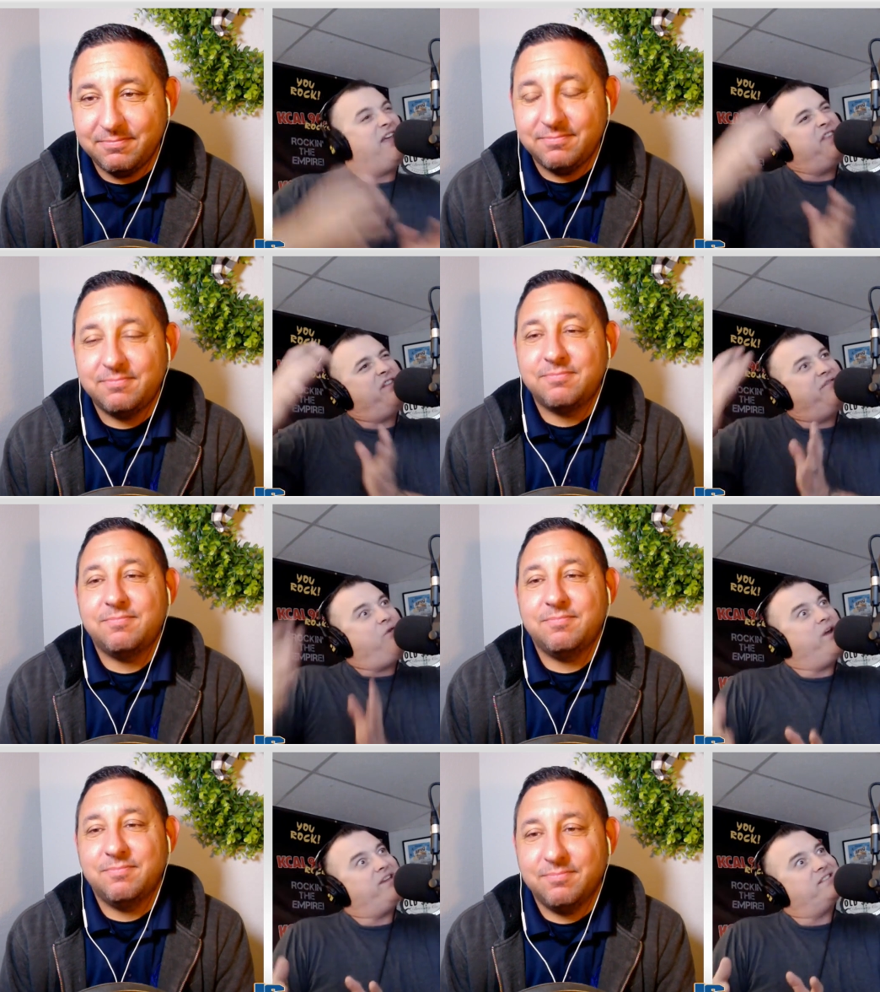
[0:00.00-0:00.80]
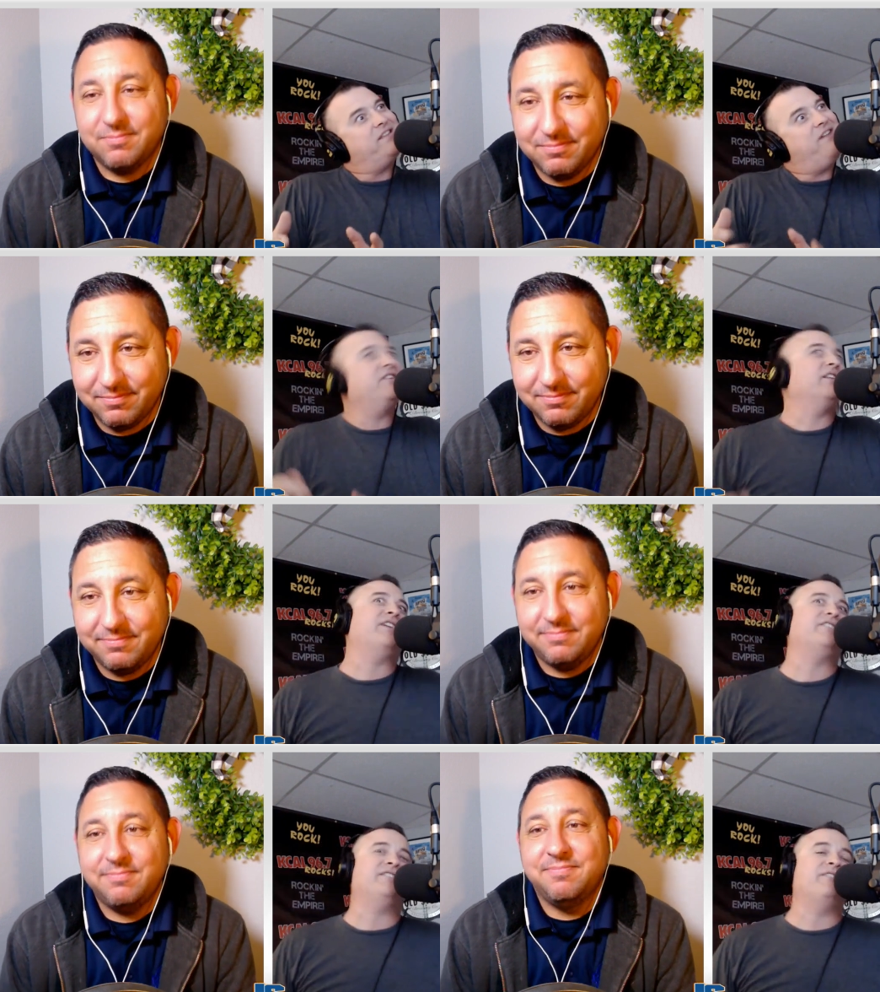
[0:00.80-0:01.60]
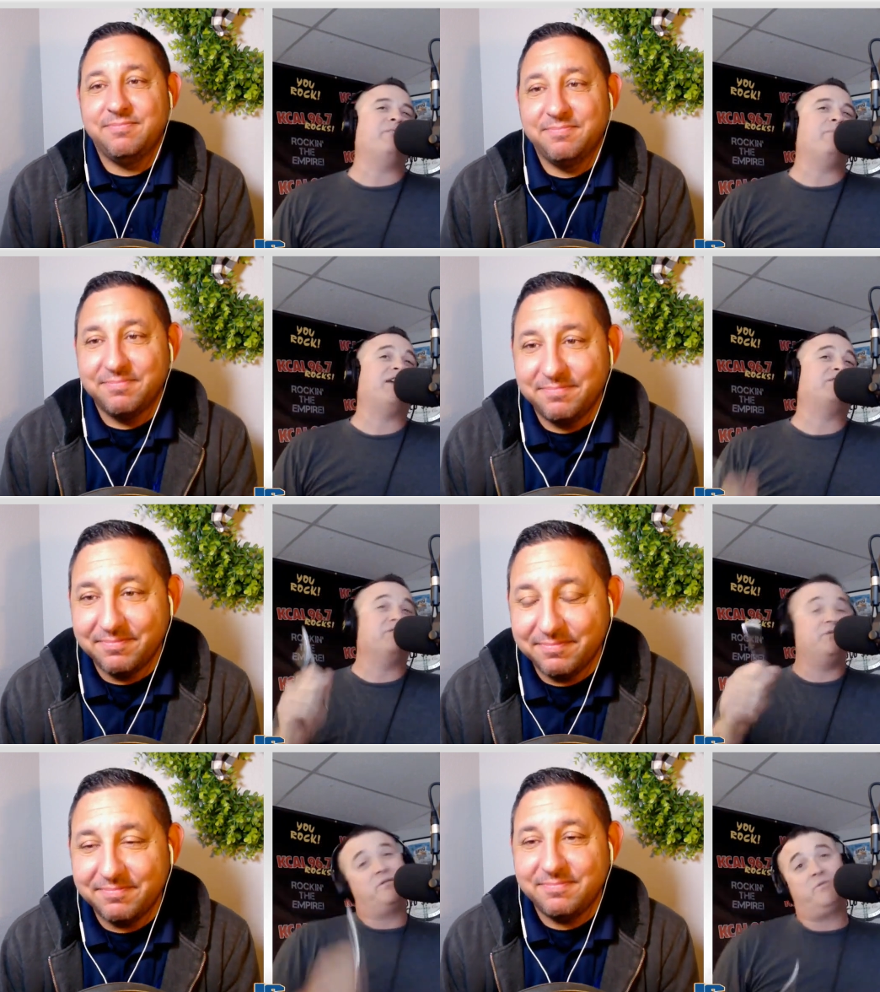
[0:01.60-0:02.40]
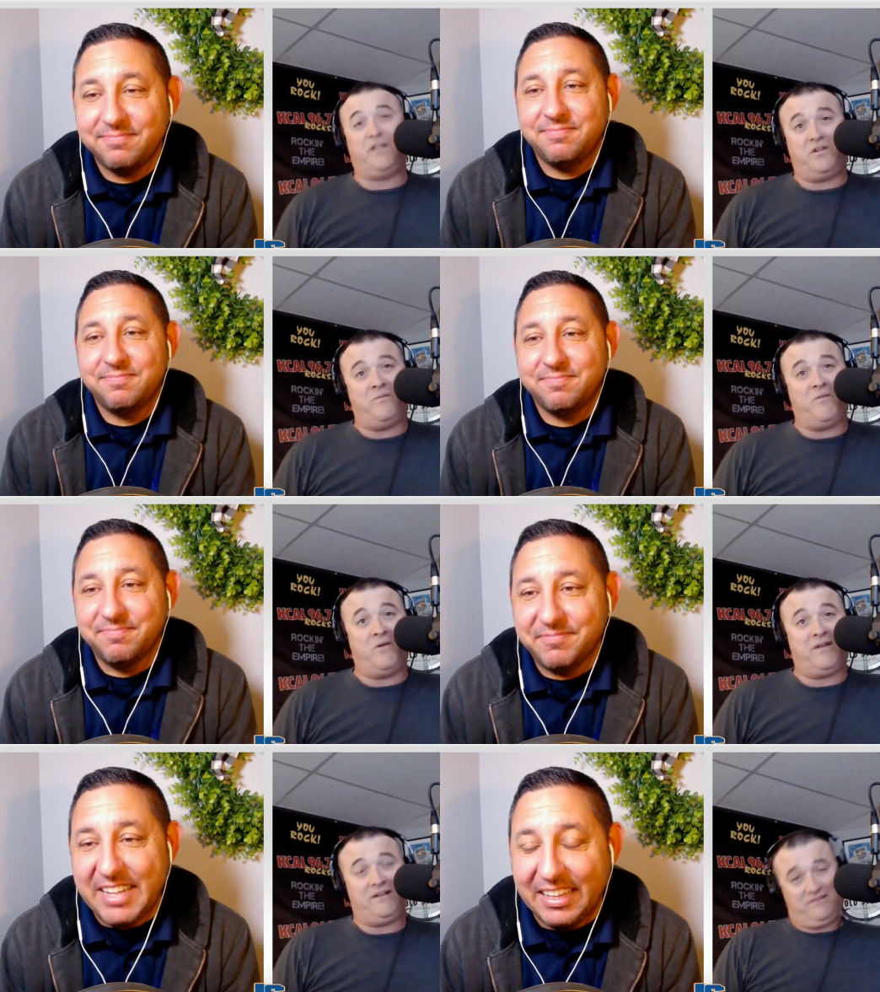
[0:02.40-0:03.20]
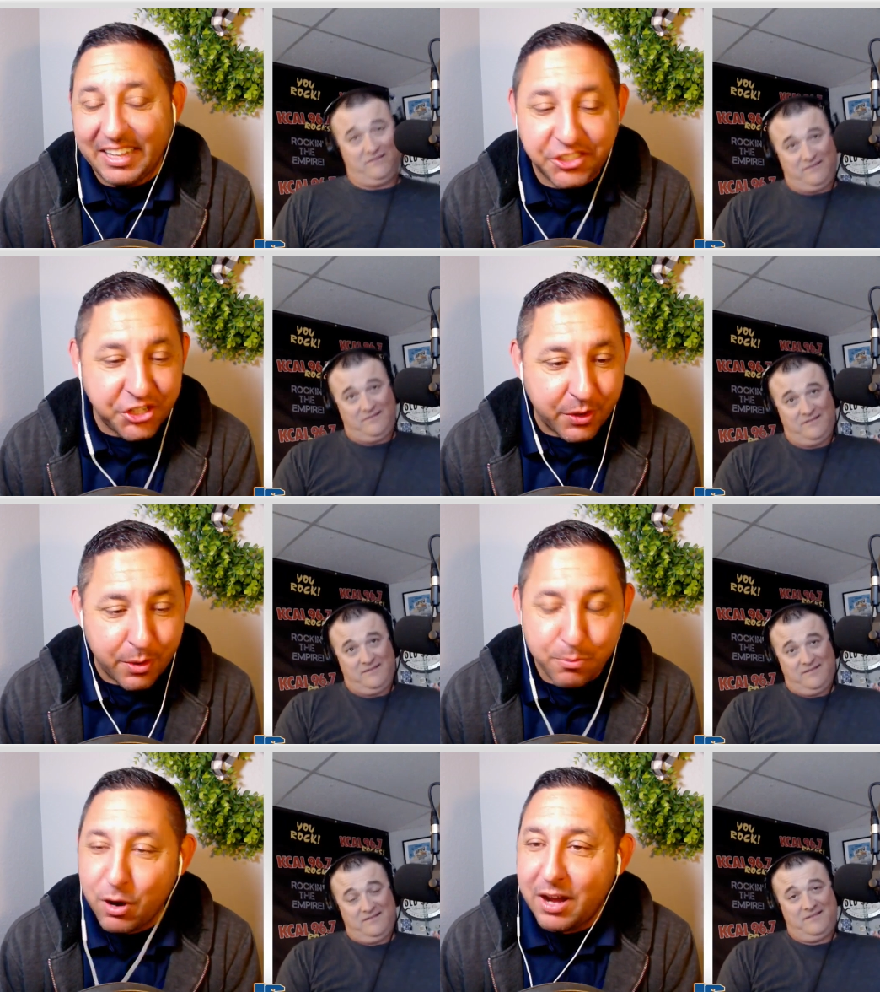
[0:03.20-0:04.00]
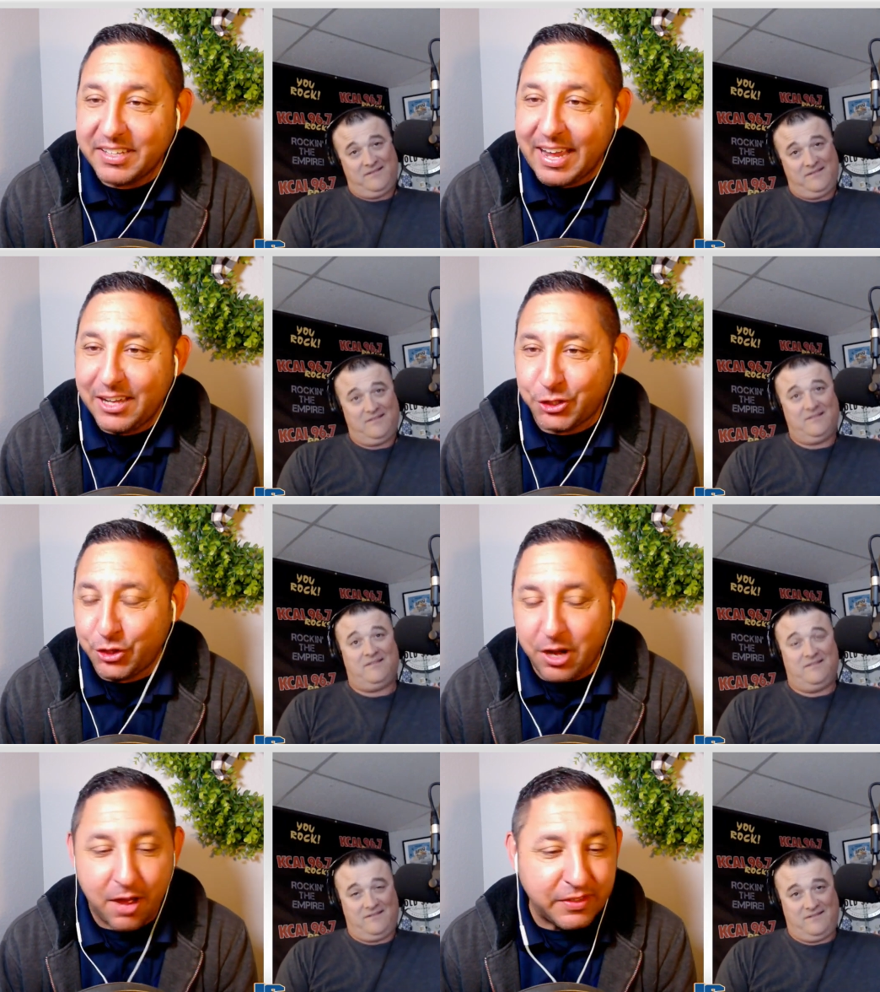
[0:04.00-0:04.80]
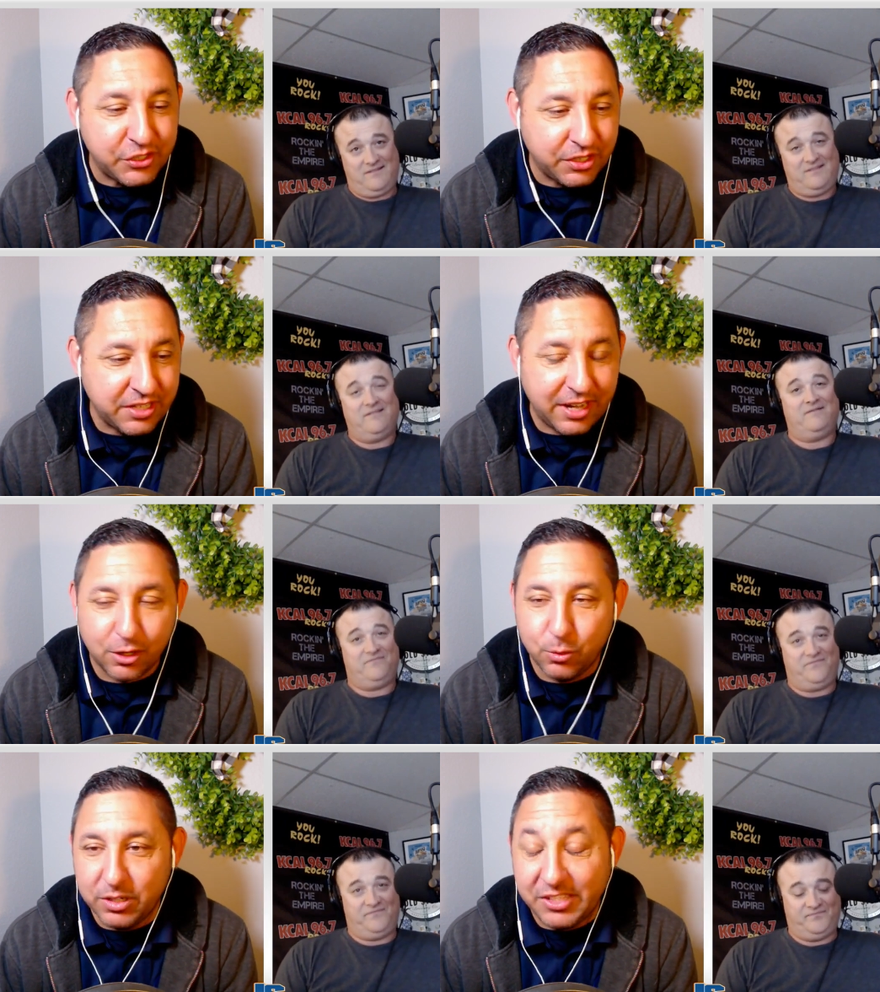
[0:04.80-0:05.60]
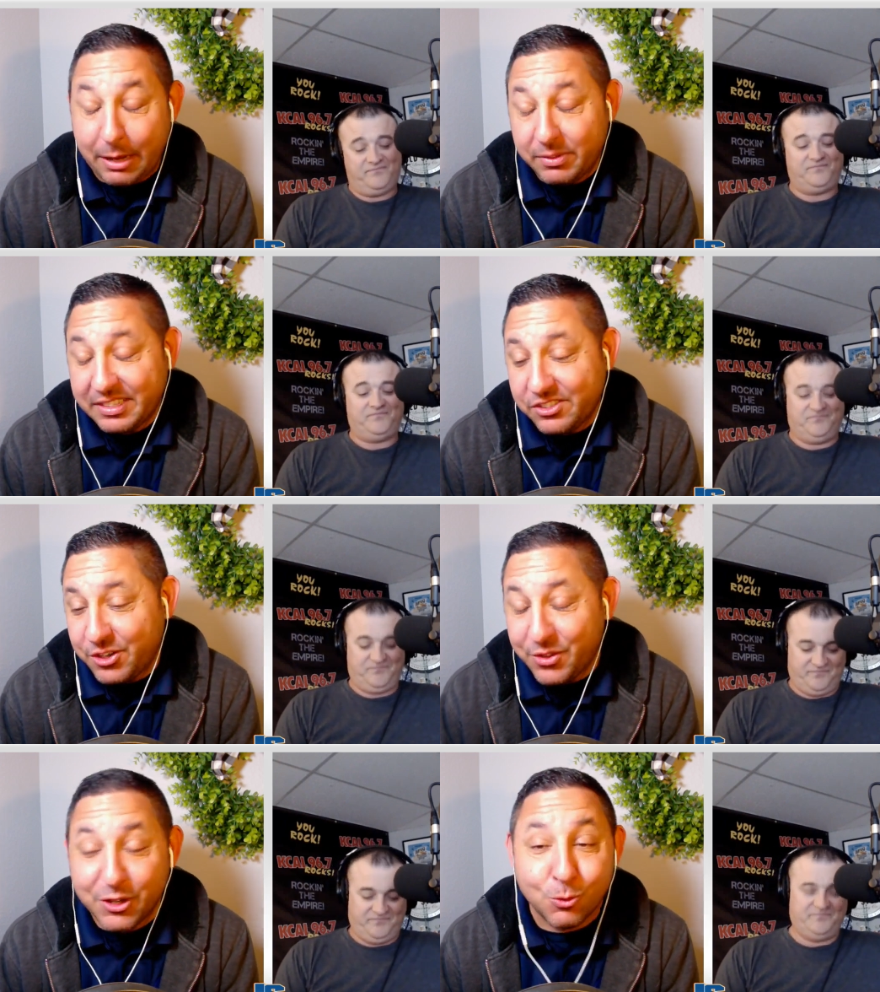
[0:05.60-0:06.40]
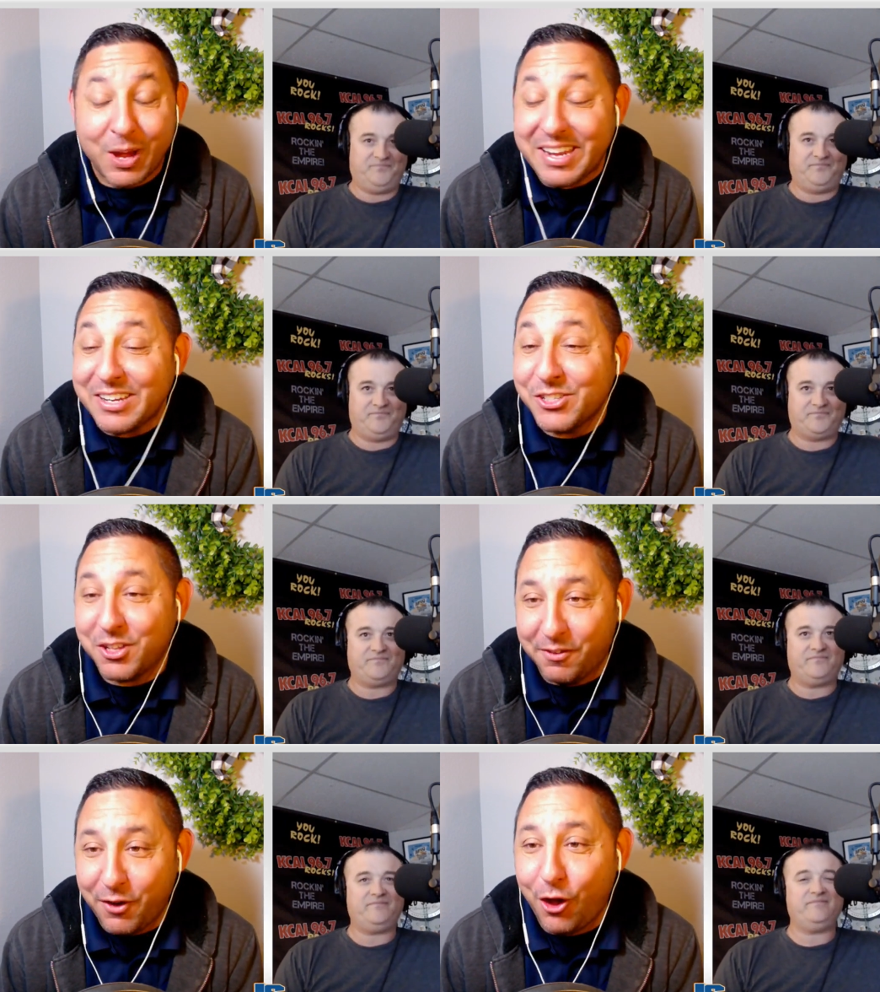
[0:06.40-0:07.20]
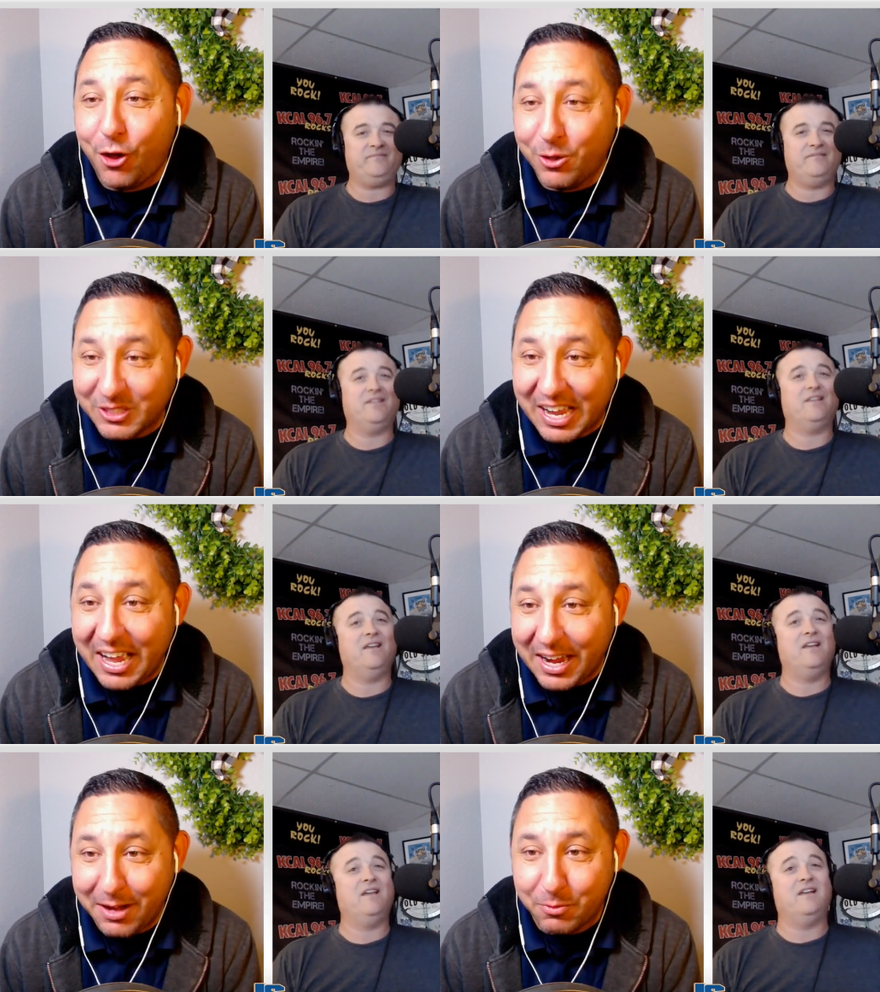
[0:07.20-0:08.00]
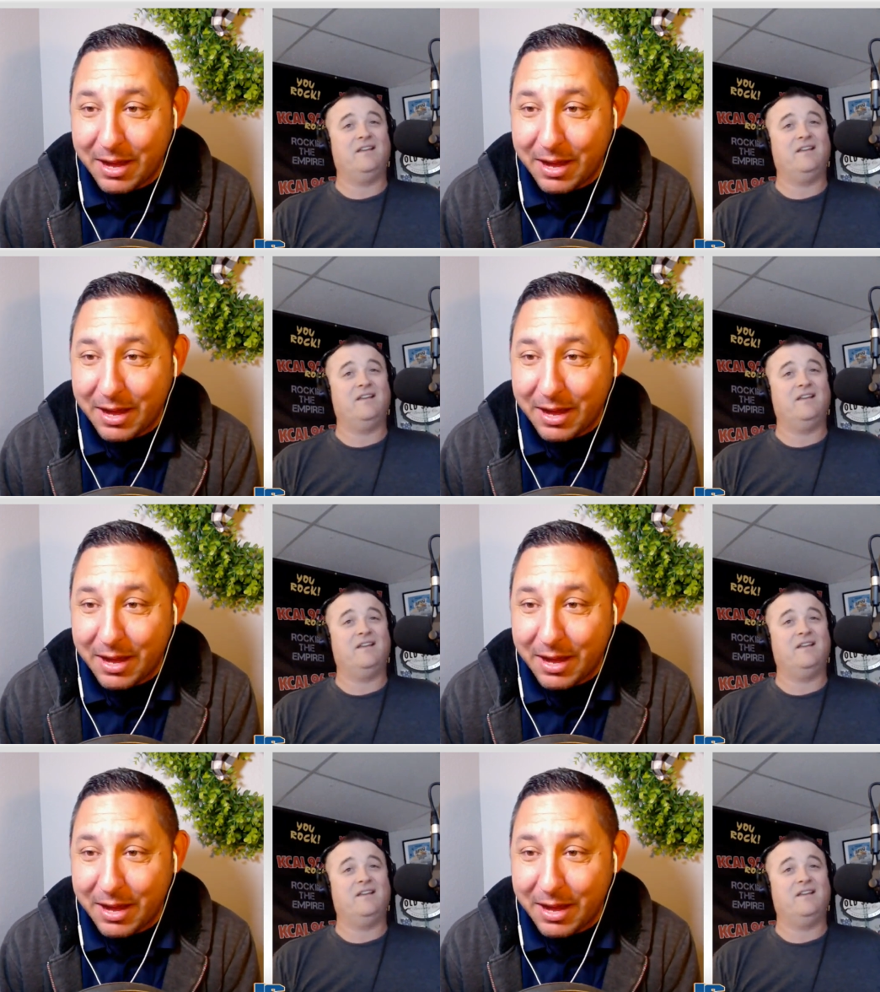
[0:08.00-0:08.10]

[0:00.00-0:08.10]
Speaker 1: and the voice of the legends of the Masters.
Speaker 2: It was a really cool moment. Yeah, legendary broadcaster, and obviously Tiger Woods, I would consider the greatest of all time,